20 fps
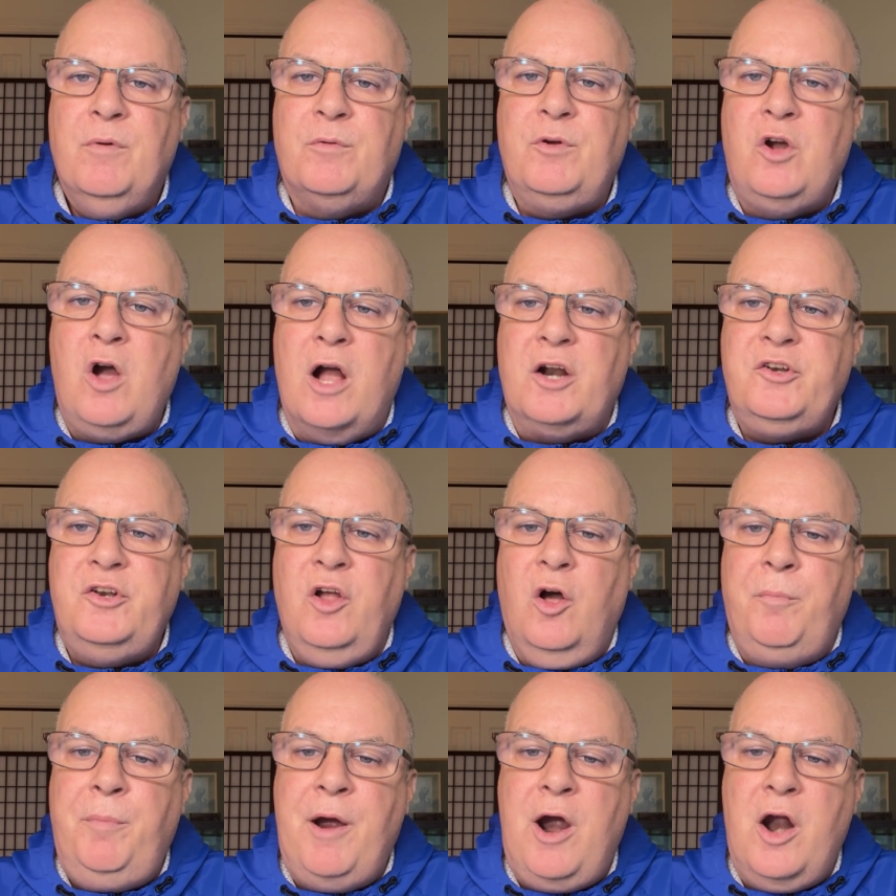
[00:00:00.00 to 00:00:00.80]

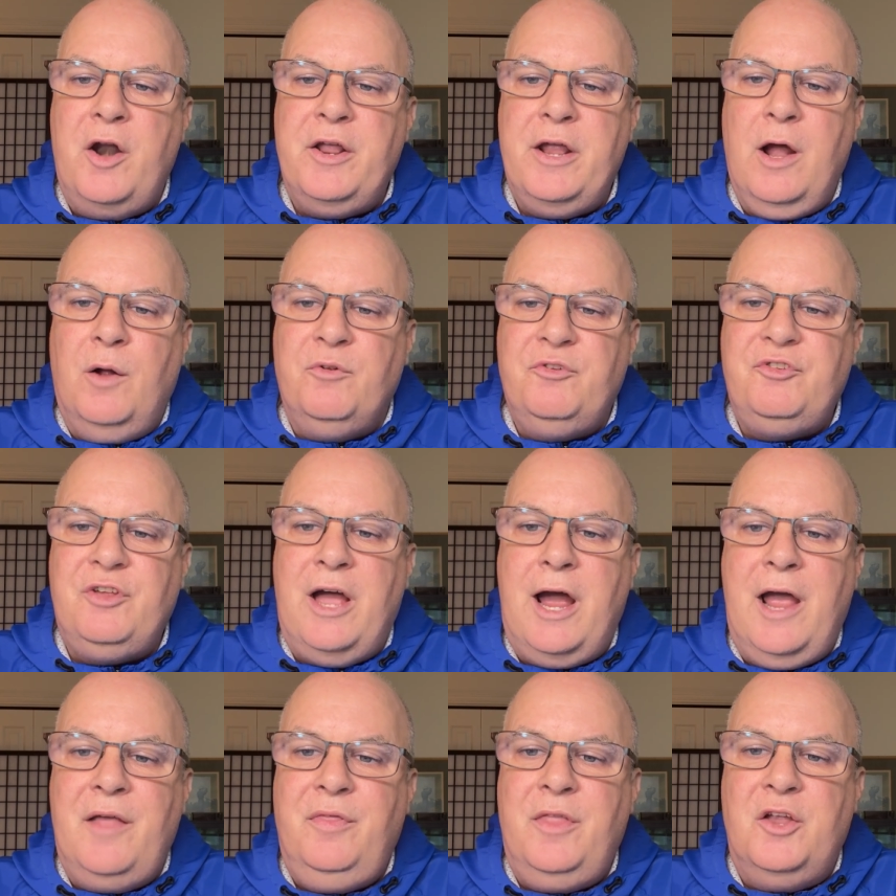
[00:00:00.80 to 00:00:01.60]
cocktail party
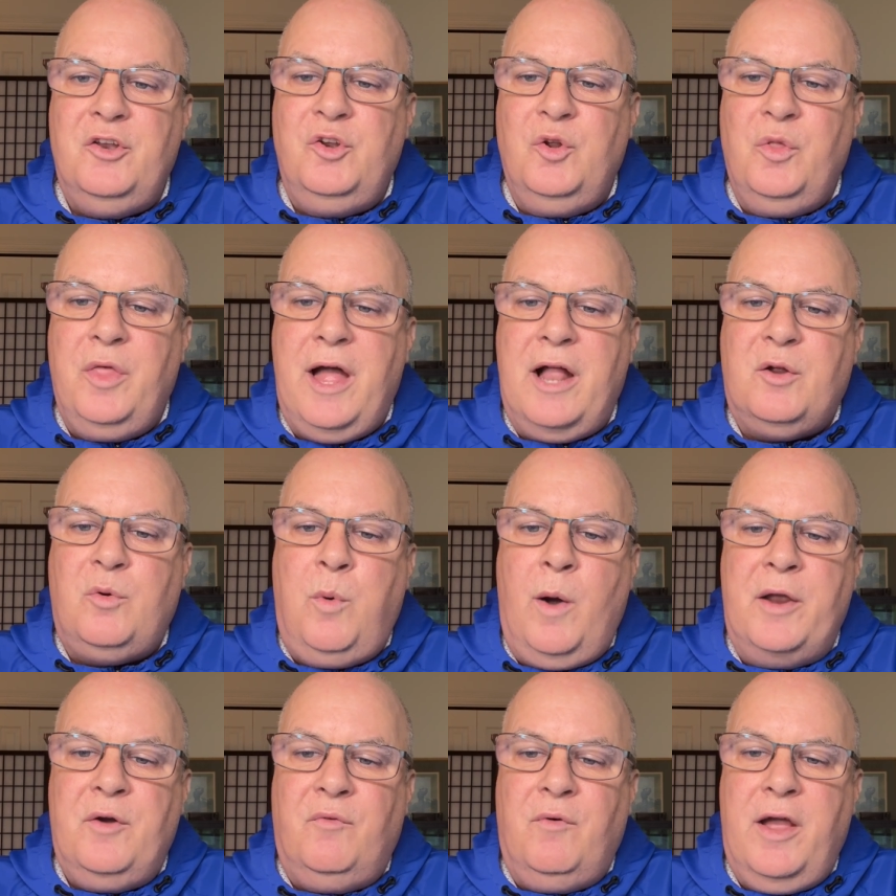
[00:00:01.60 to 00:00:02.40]
outside. They do that
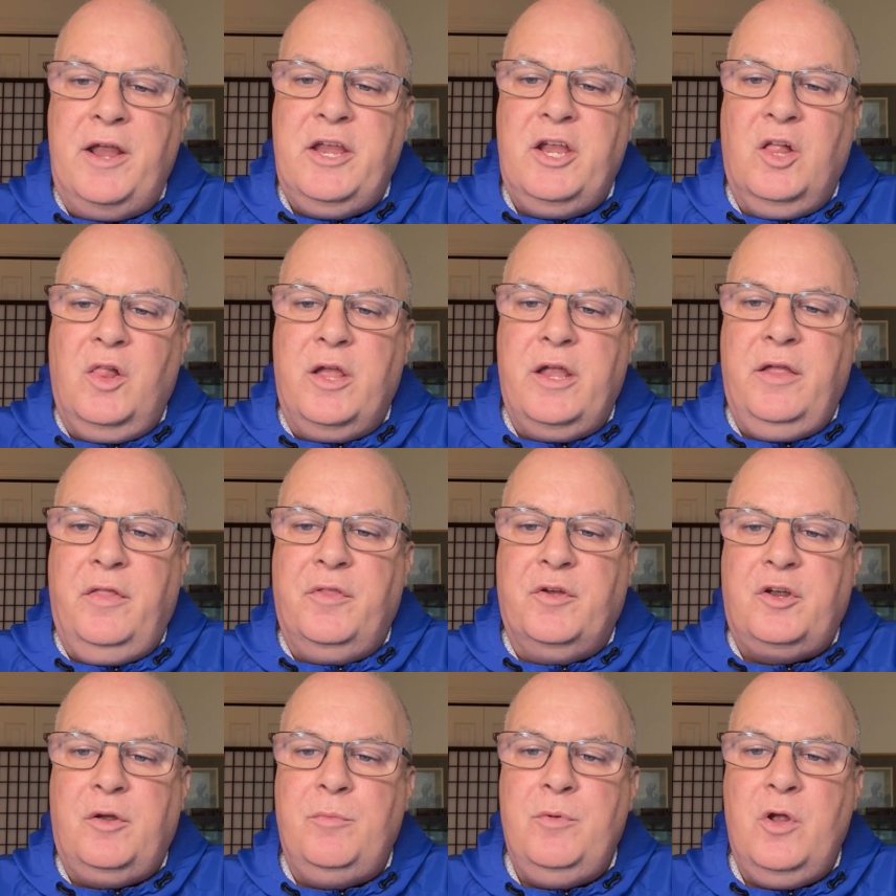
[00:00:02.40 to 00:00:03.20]
quite regularly
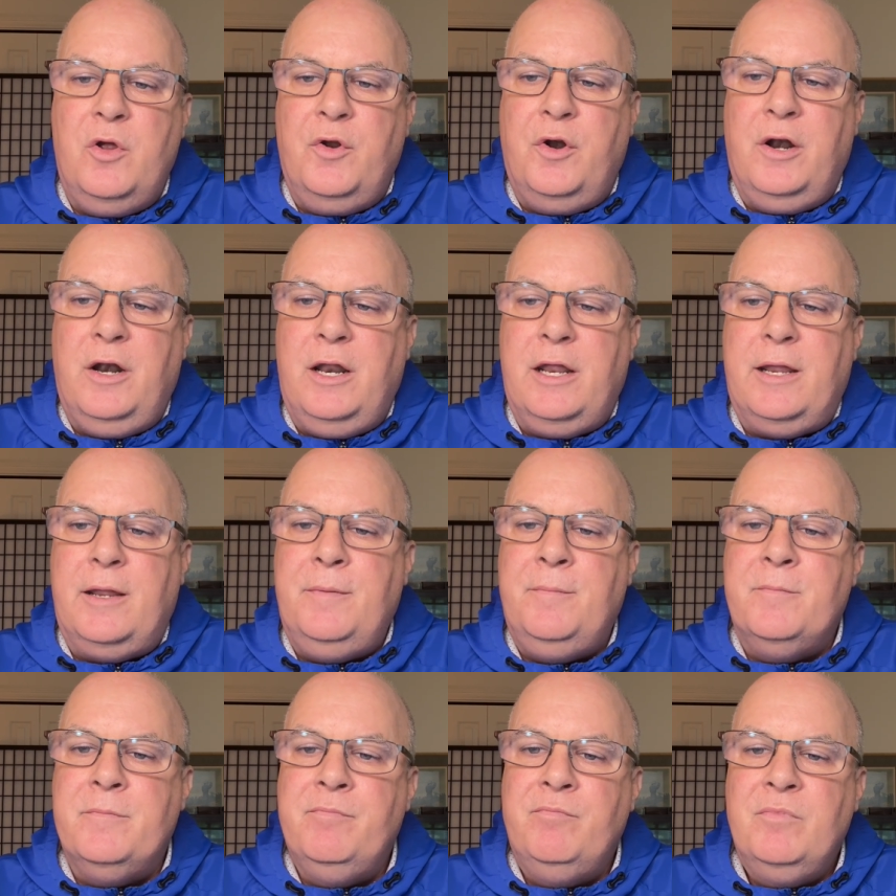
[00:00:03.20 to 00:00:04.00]
in the
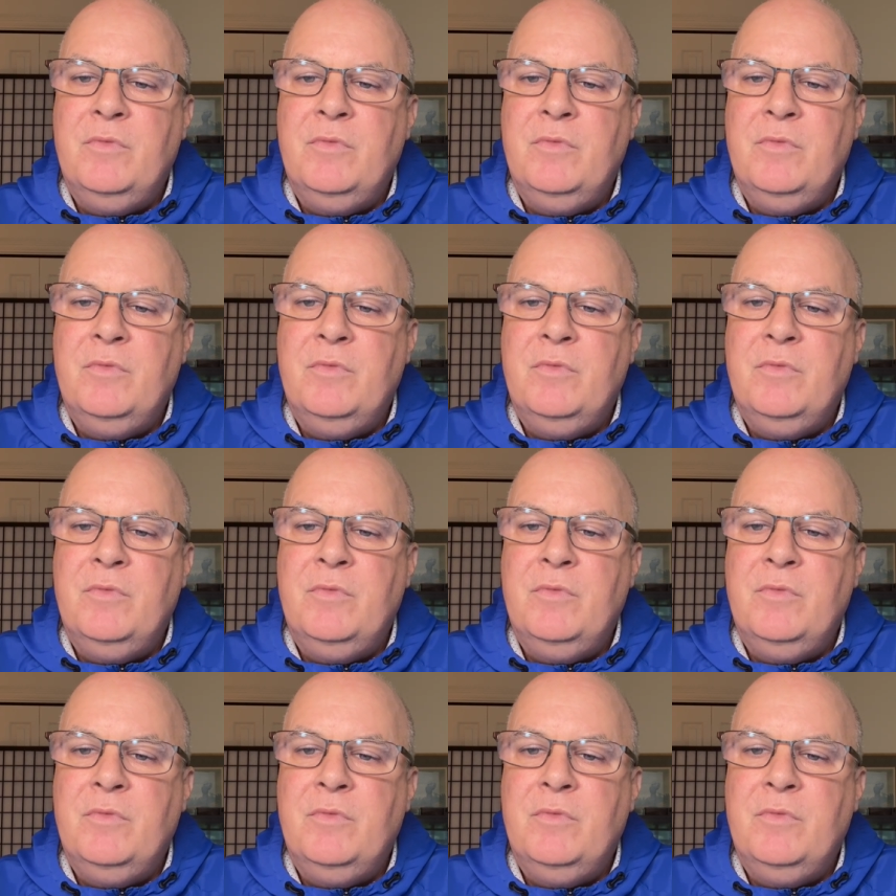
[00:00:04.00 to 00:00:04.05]
community.